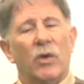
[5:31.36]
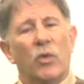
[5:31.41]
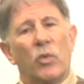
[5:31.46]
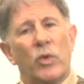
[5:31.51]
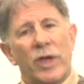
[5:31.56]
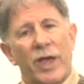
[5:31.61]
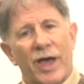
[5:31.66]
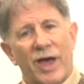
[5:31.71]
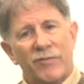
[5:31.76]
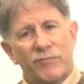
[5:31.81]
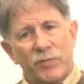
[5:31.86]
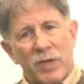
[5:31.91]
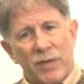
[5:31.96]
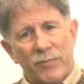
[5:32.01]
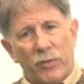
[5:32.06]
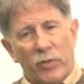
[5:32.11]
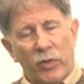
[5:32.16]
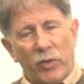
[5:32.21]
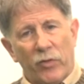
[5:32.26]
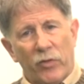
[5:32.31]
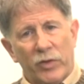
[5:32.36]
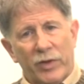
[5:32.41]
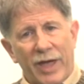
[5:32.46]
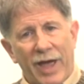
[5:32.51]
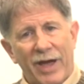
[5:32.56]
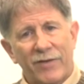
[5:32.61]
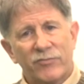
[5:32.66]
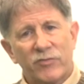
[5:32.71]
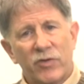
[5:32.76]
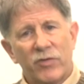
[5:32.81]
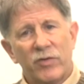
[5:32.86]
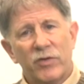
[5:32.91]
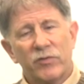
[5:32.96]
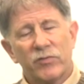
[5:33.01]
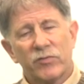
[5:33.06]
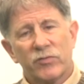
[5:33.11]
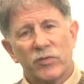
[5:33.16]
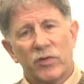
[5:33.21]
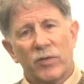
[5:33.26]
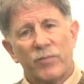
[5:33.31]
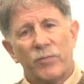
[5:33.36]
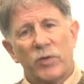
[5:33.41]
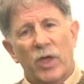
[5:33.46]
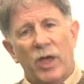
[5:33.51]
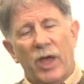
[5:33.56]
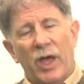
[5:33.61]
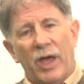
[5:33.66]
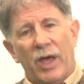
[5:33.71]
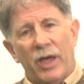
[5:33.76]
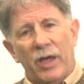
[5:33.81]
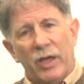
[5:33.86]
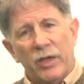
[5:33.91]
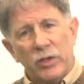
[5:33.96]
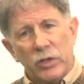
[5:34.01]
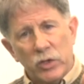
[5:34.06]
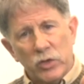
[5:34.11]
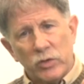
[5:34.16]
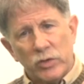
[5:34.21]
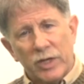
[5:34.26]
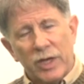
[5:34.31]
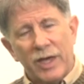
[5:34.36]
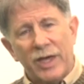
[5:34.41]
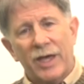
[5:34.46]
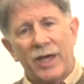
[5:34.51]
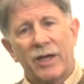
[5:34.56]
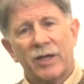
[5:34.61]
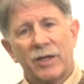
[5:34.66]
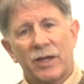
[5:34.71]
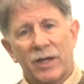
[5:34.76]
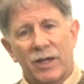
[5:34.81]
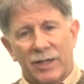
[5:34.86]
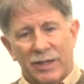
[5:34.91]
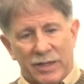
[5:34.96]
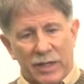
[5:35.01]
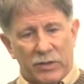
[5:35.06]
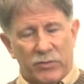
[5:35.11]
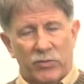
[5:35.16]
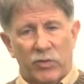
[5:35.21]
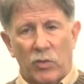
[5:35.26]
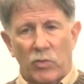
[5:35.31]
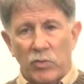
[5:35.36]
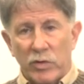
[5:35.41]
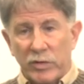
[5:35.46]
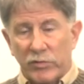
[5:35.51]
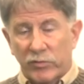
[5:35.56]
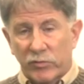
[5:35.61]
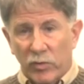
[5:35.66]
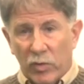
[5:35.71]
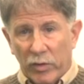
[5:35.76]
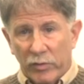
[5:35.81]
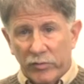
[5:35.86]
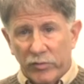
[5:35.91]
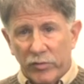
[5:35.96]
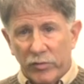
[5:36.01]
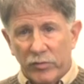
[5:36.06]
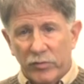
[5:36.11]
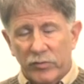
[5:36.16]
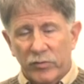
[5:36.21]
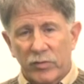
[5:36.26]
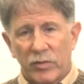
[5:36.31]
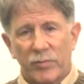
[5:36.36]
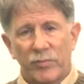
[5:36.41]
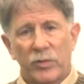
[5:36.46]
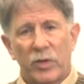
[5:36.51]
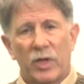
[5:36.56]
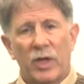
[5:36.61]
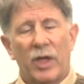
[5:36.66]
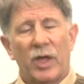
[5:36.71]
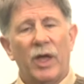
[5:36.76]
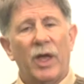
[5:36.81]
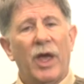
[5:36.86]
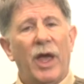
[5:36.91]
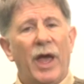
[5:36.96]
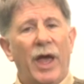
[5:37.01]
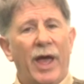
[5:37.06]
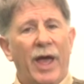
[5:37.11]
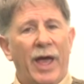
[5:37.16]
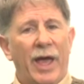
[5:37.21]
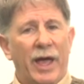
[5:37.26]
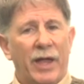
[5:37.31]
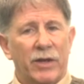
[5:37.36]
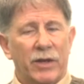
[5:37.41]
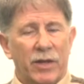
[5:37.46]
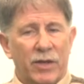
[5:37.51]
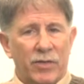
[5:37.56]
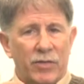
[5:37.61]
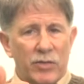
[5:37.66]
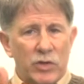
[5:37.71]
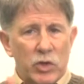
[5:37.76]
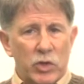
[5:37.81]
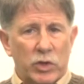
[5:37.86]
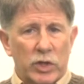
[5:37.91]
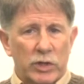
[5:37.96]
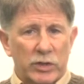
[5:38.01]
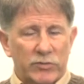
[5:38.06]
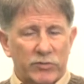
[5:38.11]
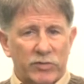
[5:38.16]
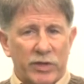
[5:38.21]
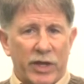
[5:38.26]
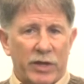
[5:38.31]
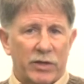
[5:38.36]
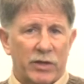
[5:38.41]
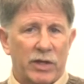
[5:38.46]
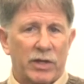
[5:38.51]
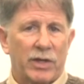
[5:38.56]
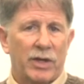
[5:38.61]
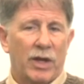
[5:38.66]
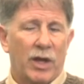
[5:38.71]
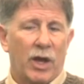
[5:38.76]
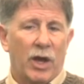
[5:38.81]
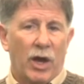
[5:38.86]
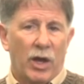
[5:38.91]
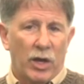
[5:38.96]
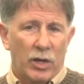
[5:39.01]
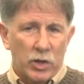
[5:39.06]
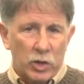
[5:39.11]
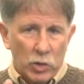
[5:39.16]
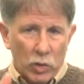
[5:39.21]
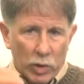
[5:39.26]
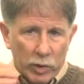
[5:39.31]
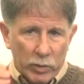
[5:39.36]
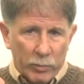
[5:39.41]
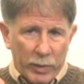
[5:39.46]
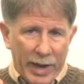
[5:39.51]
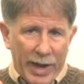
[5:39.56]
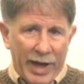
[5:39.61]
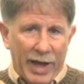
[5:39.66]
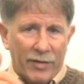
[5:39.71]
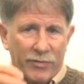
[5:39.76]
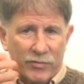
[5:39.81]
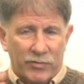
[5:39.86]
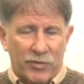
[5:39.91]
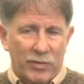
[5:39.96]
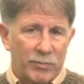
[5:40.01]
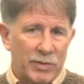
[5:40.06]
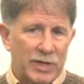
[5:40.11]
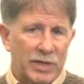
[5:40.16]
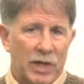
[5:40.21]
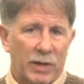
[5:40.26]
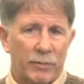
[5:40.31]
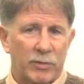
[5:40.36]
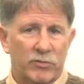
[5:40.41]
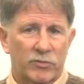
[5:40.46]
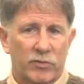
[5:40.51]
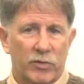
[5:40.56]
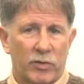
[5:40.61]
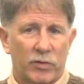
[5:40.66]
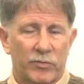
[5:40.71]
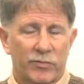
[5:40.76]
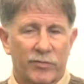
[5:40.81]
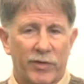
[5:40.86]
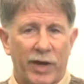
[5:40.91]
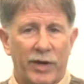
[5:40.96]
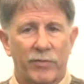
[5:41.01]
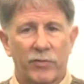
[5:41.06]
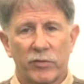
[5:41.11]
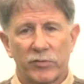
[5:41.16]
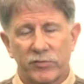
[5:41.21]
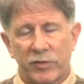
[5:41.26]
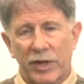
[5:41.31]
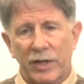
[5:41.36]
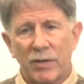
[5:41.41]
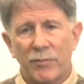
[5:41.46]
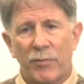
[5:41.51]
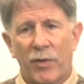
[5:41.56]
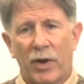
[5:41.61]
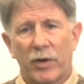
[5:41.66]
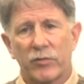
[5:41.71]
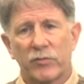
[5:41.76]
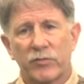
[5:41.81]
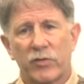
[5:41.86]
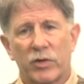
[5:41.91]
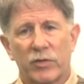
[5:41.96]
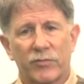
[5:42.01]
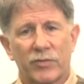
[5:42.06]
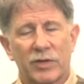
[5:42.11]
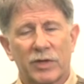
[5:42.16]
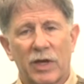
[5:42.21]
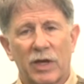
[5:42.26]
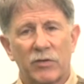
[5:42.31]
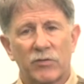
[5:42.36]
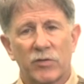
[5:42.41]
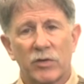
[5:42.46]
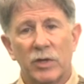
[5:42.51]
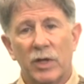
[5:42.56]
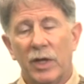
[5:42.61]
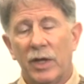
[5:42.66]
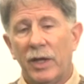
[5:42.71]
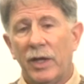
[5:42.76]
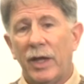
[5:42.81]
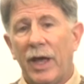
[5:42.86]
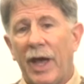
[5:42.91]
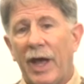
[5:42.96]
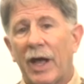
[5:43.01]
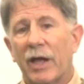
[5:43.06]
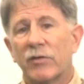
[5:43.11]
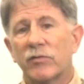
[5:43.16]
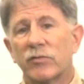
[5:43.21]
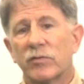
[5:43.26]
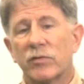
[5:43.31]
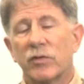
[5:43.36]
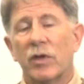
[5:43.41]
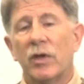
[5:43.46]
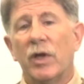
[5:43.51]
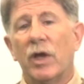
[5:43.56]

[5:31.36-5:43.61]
We have people that look after this. You can get the resources, and you can set your path to becoming certified. The second part of certification has